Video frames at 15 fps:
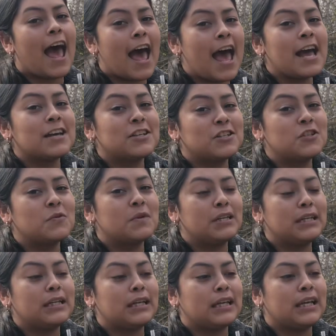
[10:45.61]

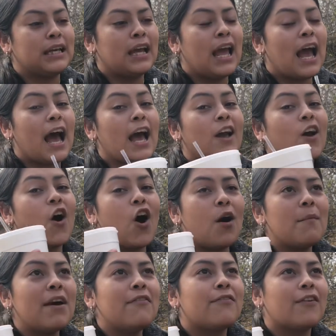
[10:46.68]
Actually, I
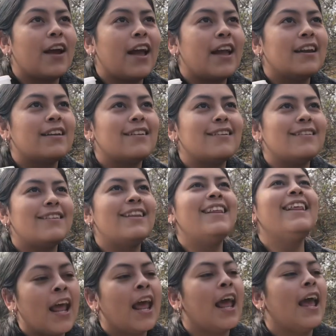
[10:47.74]
call my friend
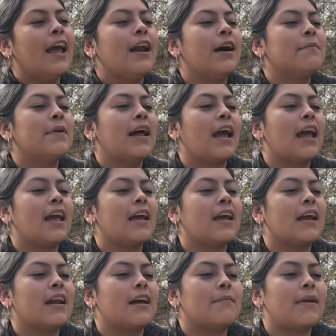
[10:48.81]
and I'm
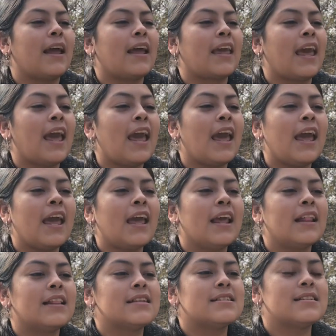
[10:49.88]
like,
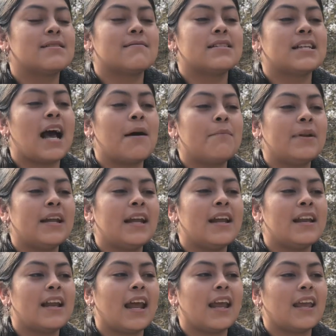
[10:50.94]
hey, this is what's
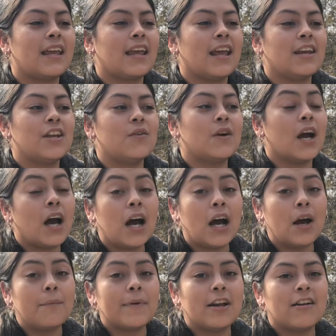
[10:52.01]
happening, like, can you
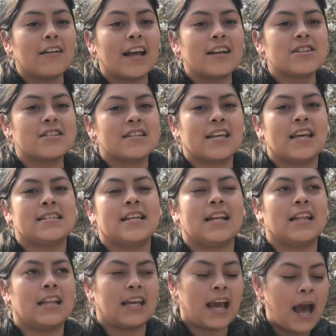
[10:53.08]
come, you know, like, just in case
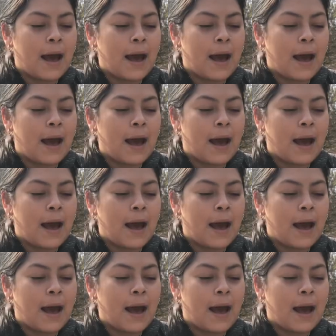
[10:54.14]
anything